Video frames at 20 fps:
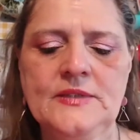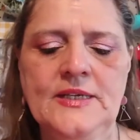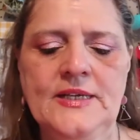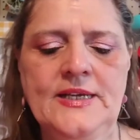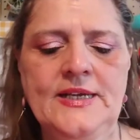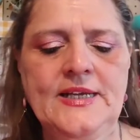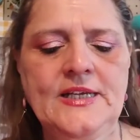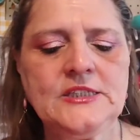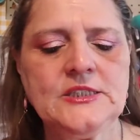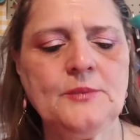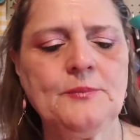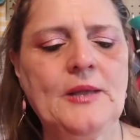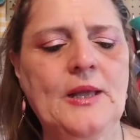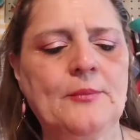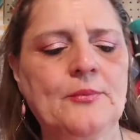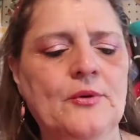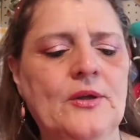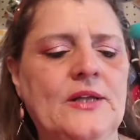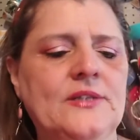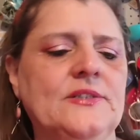It's a
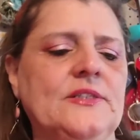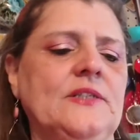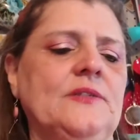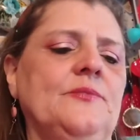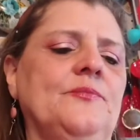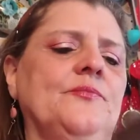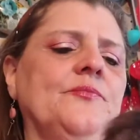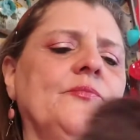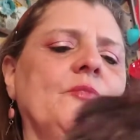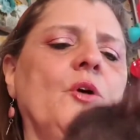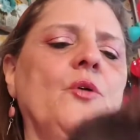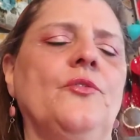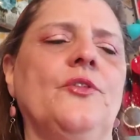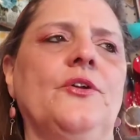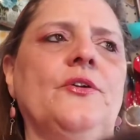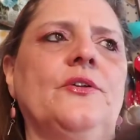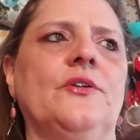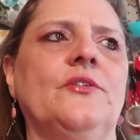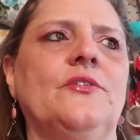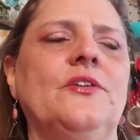paparazzi. Oh,
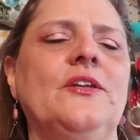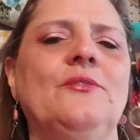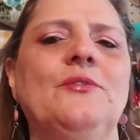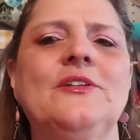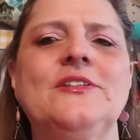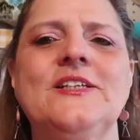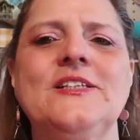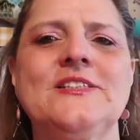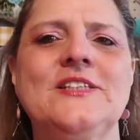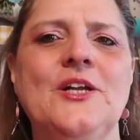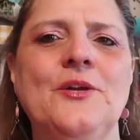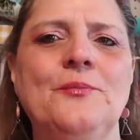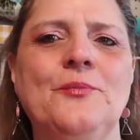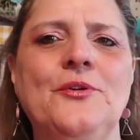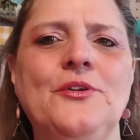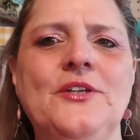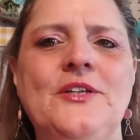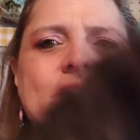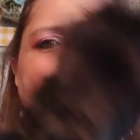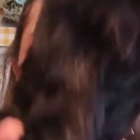there it is. See, once I start
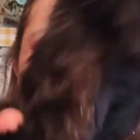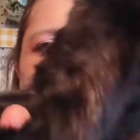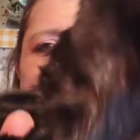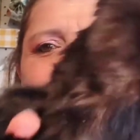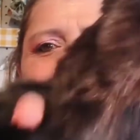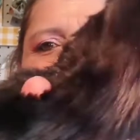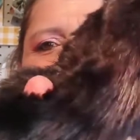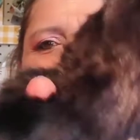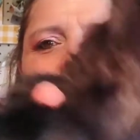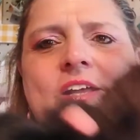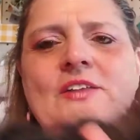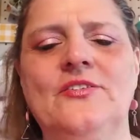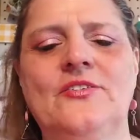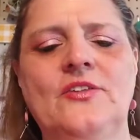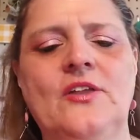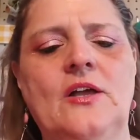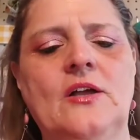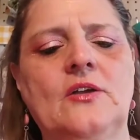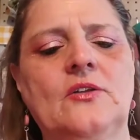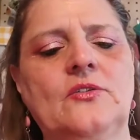putting it in, my finger got
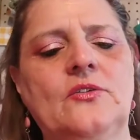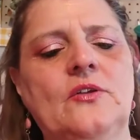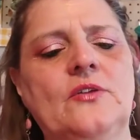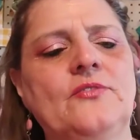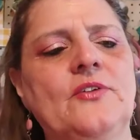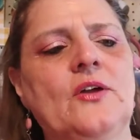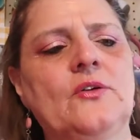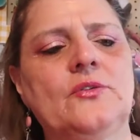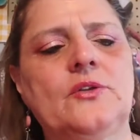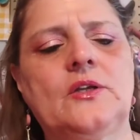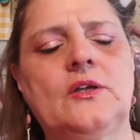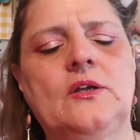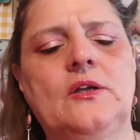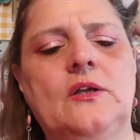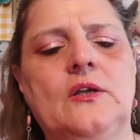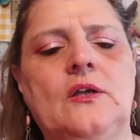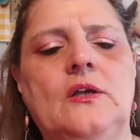stuck, so I found it.